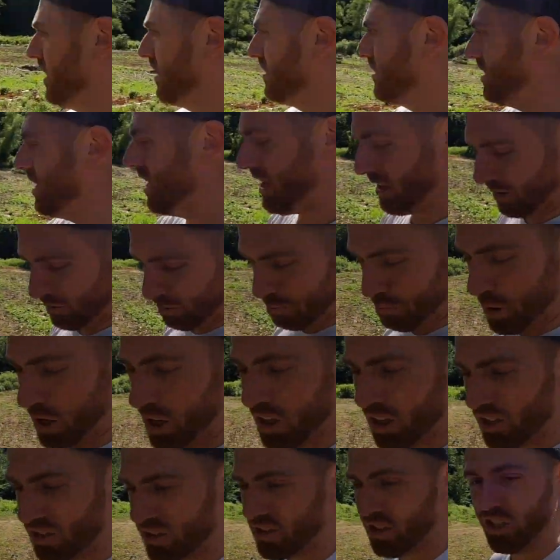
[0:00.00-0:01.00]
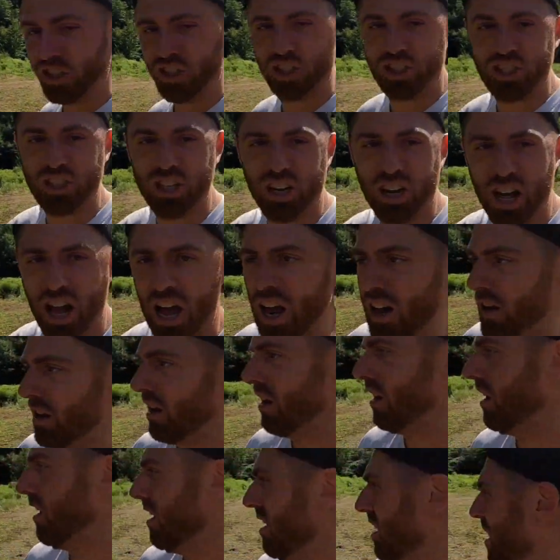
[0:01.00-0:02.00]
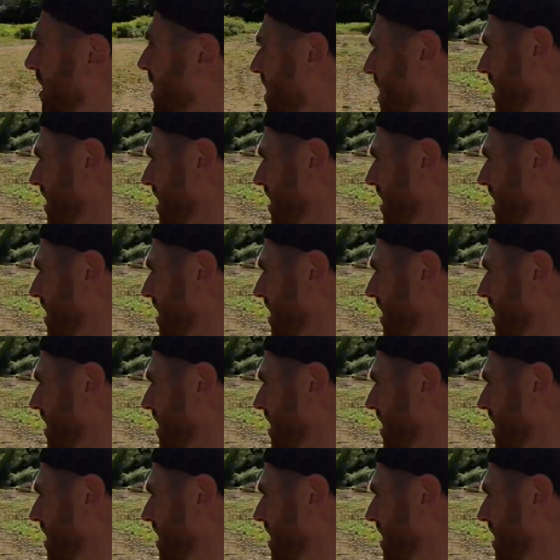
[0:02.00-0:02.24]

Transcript: Get that piece of shit out of here.